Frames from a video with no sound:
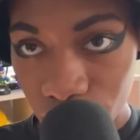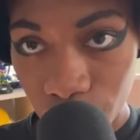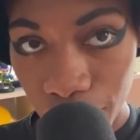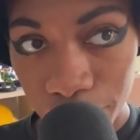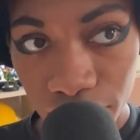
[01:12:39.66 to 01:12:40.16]

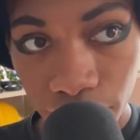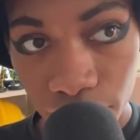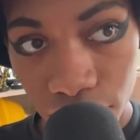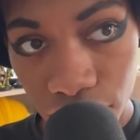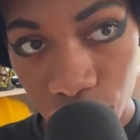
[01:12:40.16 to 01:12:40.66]
I believe it was
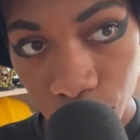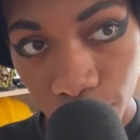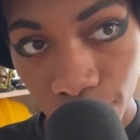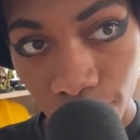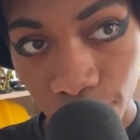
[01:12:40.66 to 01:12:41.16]
issue
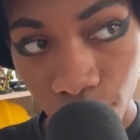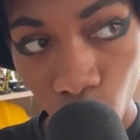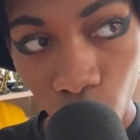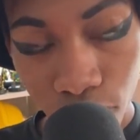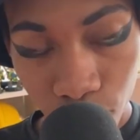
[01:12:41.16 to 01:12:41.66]

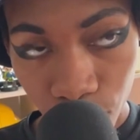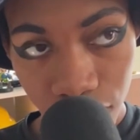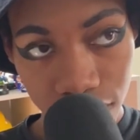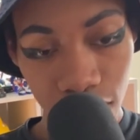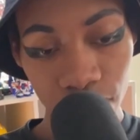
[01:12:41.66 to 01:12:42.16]

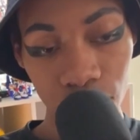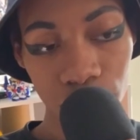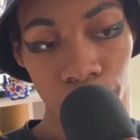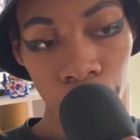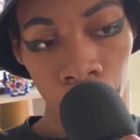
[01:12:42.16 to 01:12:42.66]
127,
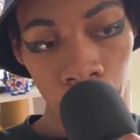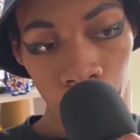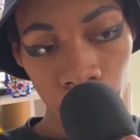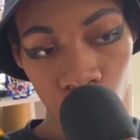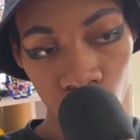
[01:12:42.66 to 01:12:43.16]

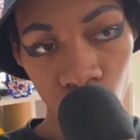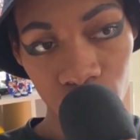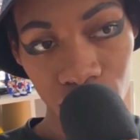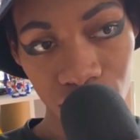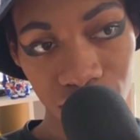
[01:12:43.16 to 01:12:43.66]

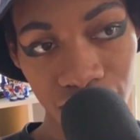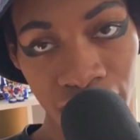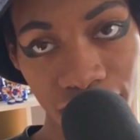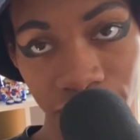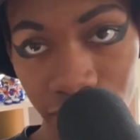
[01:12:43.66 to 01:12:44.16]
where it
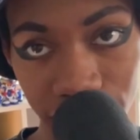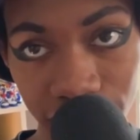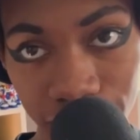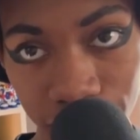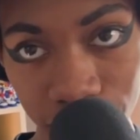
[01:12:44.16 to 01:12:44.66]
had an
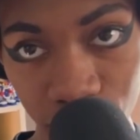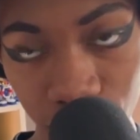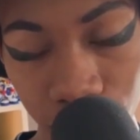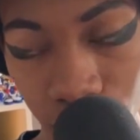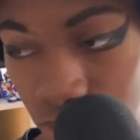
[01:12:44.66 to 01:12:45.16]
addendum sort of
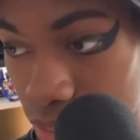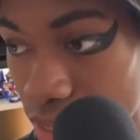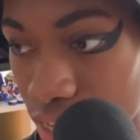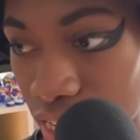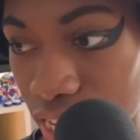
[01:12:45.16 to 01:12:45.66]
book,
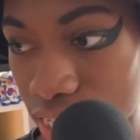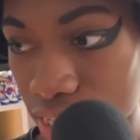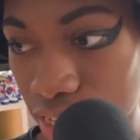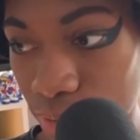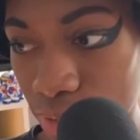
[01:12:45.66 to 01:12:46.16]
and
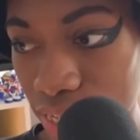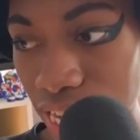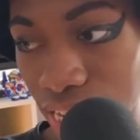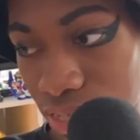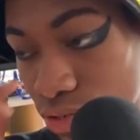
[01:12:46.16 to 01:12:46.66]
it was
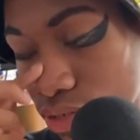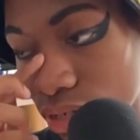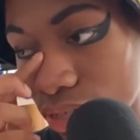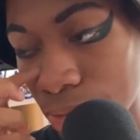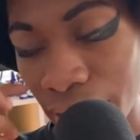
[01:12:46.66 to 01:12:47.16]
attached to
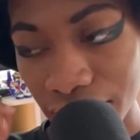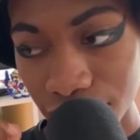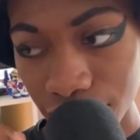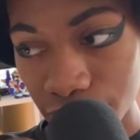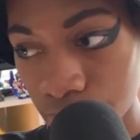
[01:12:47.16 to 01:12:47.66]
the, the
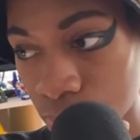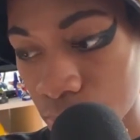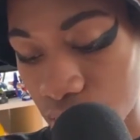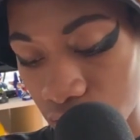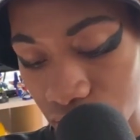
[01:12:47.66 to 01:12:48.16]
magazine
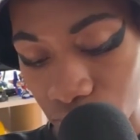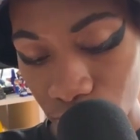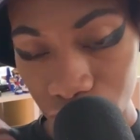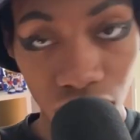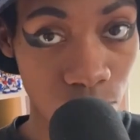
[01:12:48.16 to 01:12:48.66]
and it was
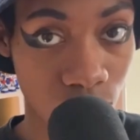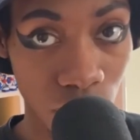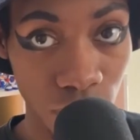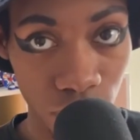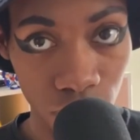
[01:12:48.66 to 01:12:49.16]
Kamen
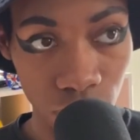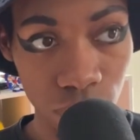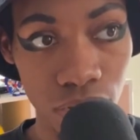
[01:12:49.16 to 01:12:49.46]
Rider Girls.